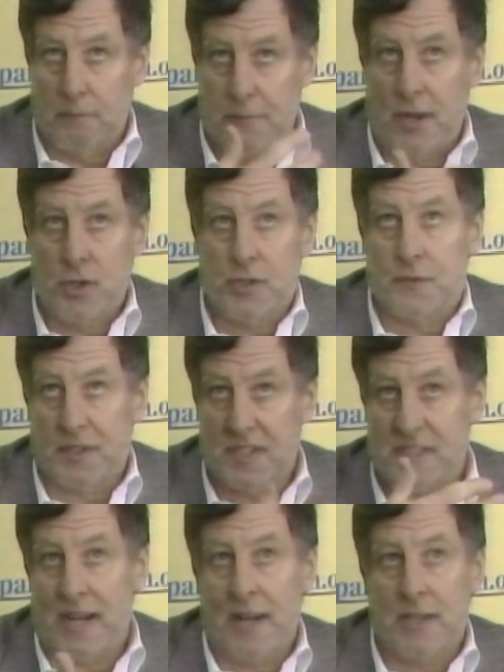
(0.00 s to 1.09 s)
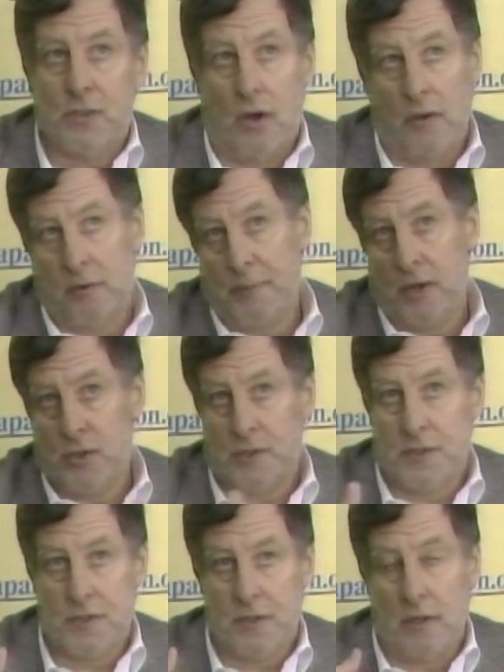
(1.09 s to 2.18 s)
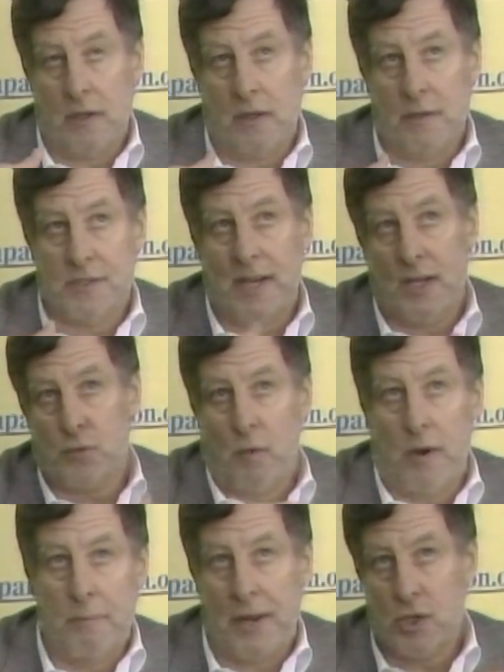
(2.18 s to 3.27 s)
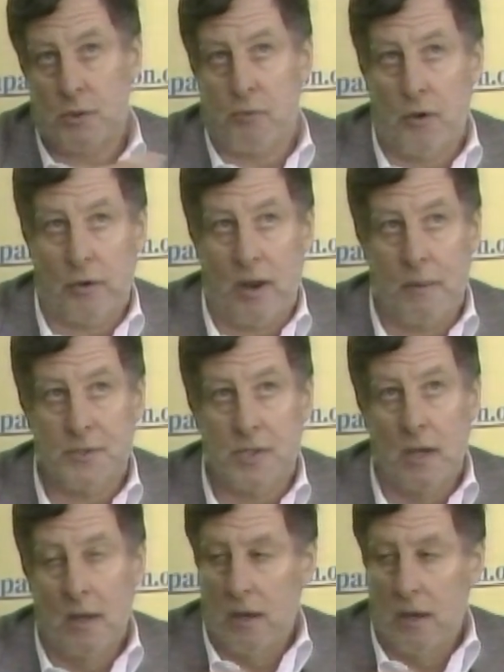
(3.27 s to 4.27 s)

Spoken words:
Pensions for the states, often states run pension programs